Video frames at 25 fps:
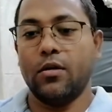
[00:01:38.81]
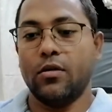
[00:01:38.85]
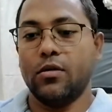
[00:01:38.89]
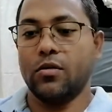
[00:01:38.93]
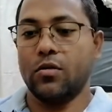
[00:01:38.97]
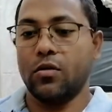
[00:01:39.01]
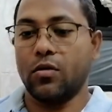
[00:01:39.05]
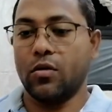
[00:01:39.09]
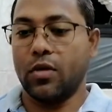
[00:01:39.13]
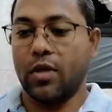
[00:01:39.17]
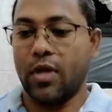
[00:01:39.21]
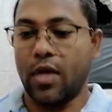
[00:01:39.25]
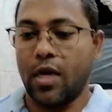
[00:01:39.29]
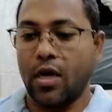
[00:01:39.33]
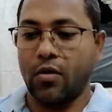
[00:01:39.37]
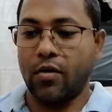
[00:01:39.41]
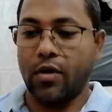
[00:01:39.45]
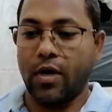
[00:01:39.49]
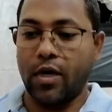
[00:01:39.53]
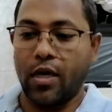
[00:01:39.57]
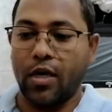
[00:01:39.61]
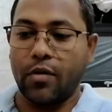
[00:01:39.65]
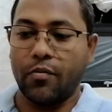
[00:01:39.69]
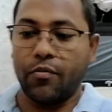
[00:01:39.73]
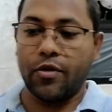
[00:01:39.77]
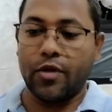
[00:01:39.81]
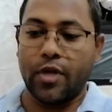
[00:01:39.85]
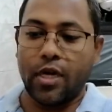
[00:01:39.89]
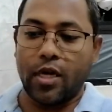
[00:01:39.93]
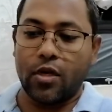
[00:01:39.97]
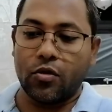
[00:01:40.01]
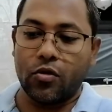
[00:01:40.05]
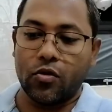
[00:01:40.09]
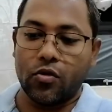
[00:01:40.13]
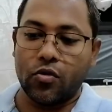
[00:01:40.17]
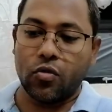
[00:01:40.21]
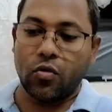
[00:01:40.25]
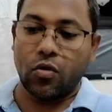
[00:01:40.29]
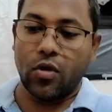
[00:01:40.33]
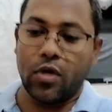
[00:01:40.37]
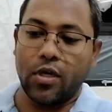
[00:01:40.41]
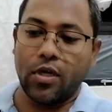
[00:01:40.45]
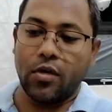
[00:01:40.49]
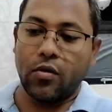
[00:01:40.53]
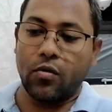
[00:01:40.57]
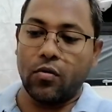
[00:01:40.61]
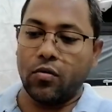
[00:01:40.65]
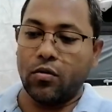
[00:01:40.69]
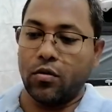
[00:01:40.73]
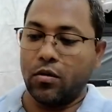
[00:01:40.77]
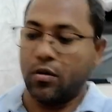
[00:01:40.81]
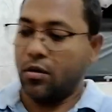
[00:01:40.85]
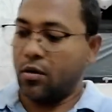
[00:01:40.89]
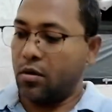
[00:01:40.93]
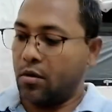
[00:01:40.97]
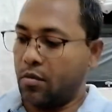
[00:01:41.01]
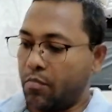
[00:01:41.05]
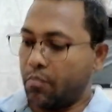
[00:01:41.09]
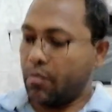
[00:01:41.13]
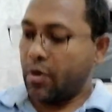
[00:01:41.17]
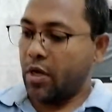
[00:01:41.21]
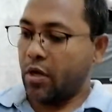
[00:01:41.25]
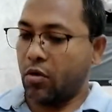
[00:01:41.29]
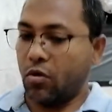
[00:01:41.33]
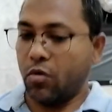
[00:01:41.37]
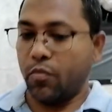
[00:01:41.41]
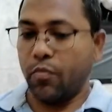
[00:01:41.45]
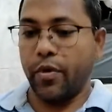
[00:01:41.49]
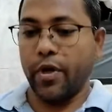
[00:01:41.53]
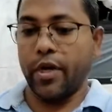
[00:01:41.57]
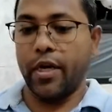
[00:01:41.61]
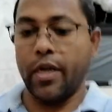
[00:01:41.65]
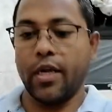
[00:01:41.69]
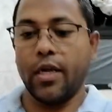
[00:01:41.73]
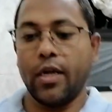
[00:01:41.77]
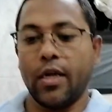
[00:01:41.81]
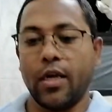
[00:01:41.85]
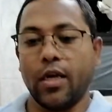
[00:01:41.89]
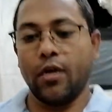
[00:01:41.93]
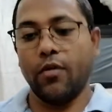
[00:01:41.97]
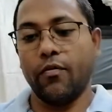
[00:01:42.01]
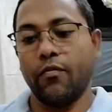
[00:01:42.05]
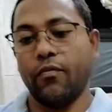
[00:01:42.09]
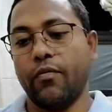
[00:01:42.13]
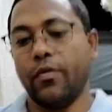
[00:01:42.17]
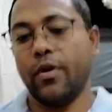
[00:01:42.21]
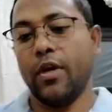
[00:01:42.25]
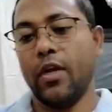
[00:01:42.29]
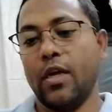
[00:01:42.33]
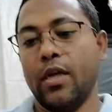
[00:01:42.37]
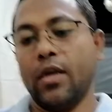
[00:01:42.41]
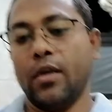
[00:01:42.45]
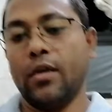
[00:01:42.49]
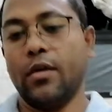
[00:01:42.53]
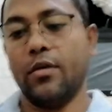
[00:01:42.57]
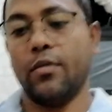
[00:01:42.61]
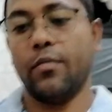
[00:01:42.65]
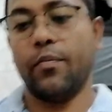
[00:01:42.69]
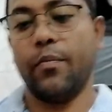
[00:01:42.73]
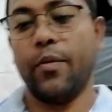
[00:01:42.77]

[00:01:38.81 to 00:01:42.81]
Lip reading: So now I am trying to show you by opening every